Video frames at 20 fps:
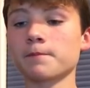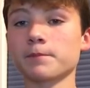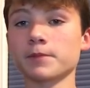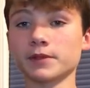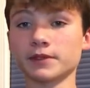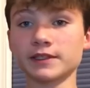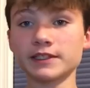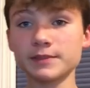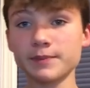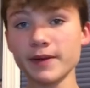
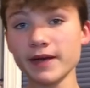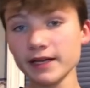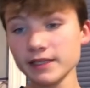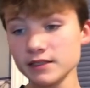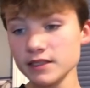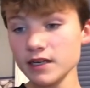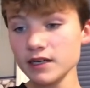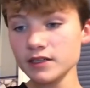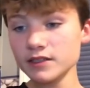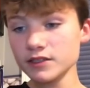But this pack
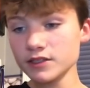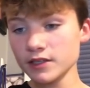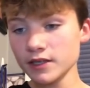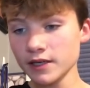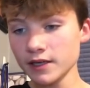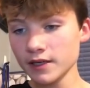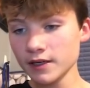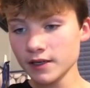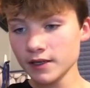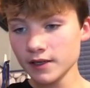does.
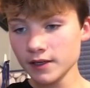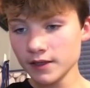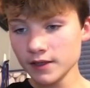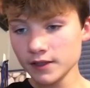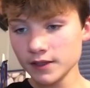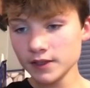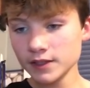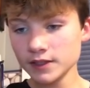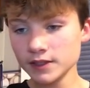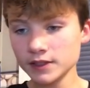
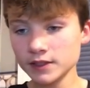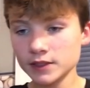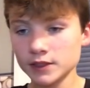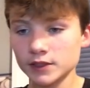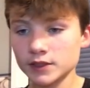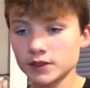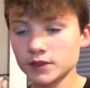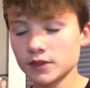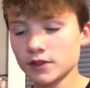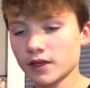
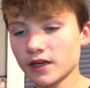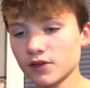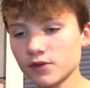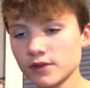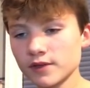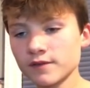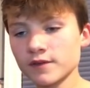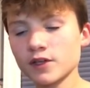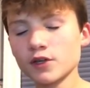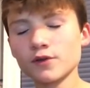I
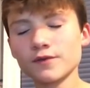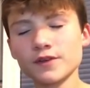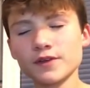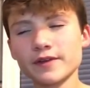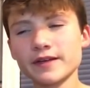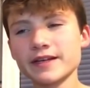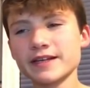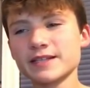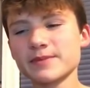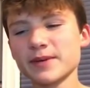don't even know if you
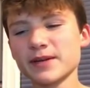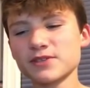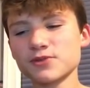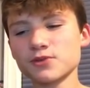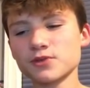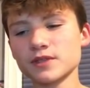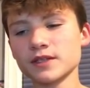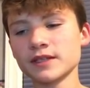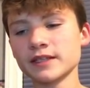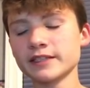can get
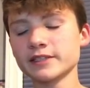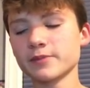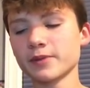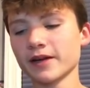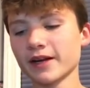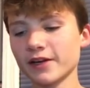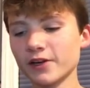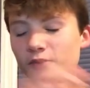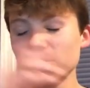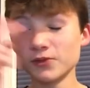specials in these, but
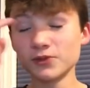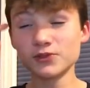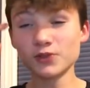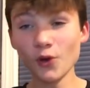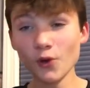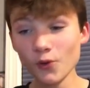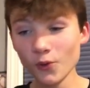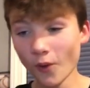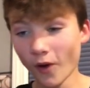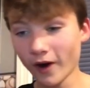I know there's
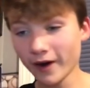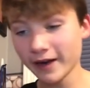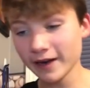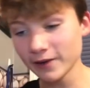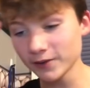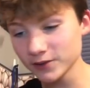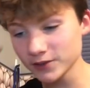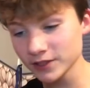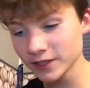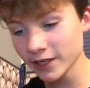2
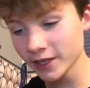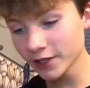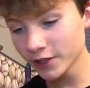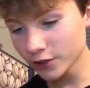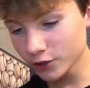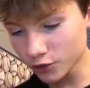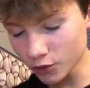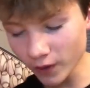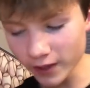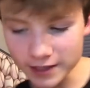walkouts.
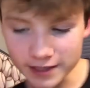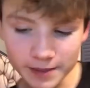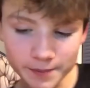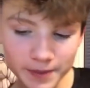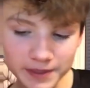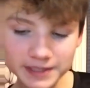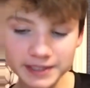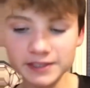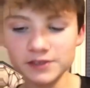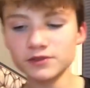So let's get
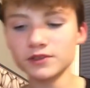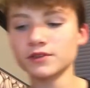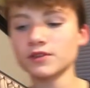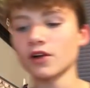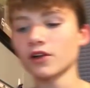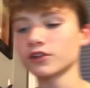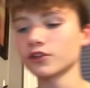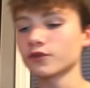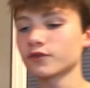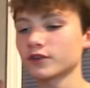Messi and
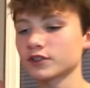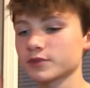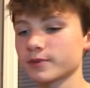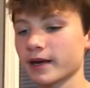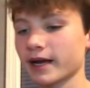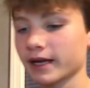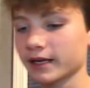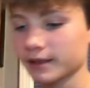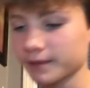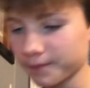Ronaldo first
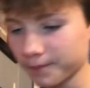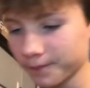pack.